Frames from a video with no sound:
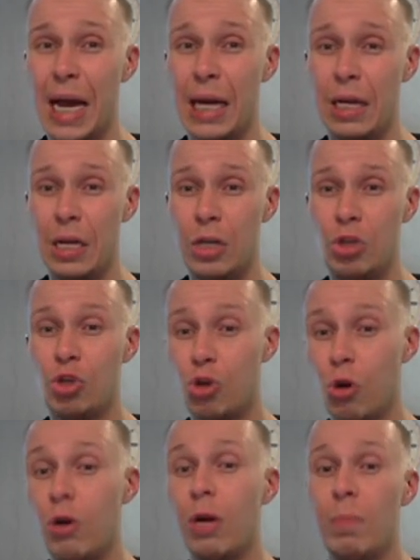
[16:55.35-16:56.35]

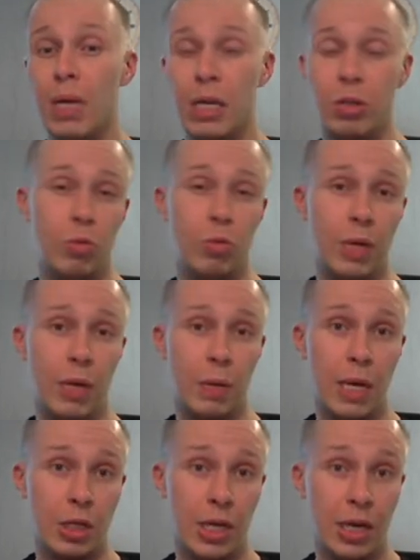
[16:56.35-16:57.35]
ensuring me to be
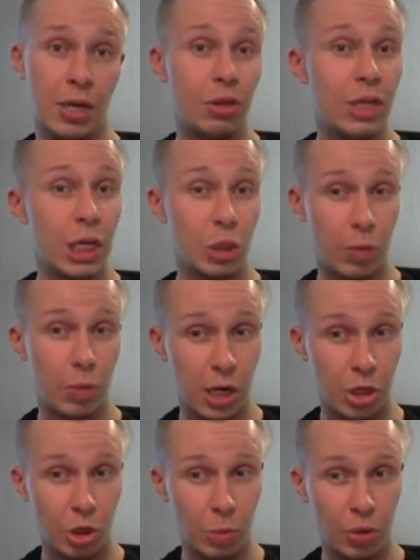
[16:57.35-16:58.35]
as healthy as
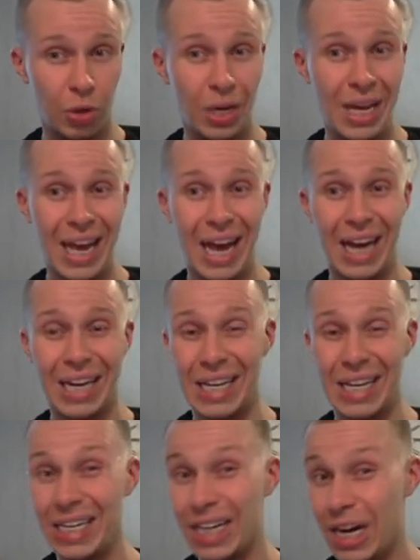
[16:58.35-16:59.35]
possible. And
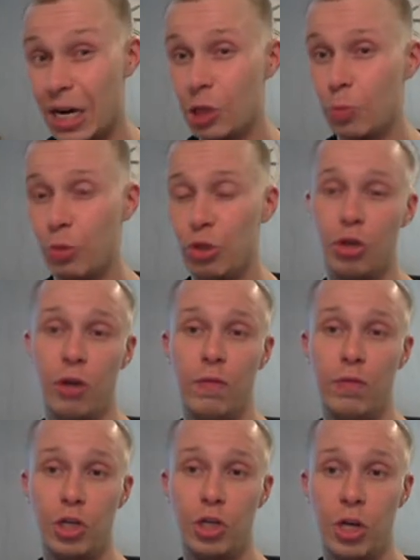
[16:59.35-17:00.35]
he does
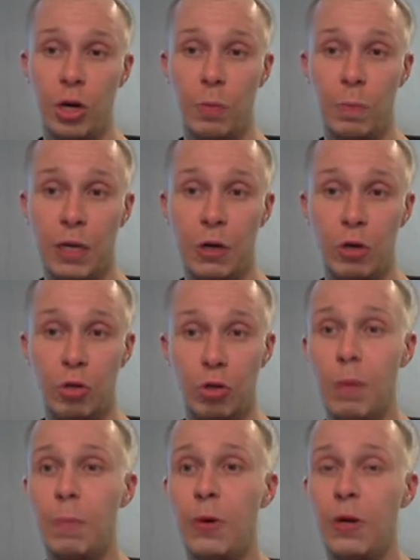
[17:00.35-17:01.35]
preserve the Sharpedo to
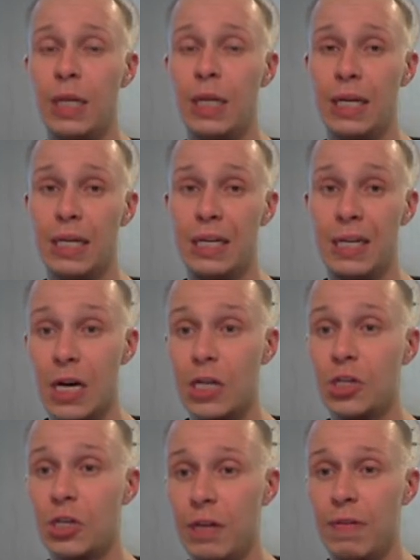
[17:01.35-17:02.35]
the point that he
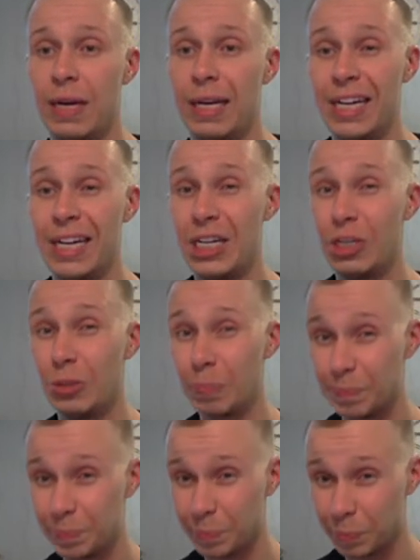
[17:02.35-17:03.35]
does live at least
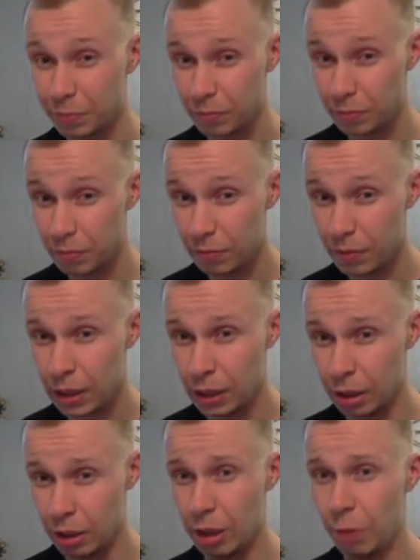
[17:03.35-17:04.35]
a
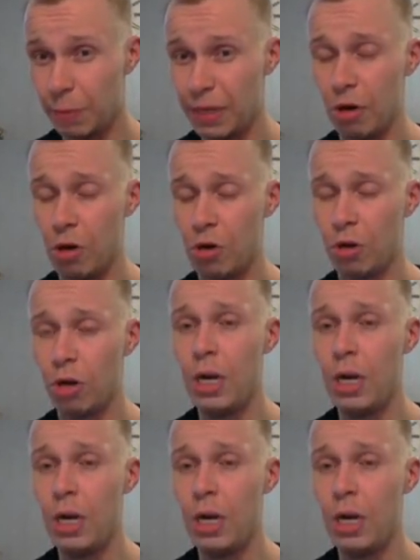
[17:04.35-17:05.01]
little bit longer,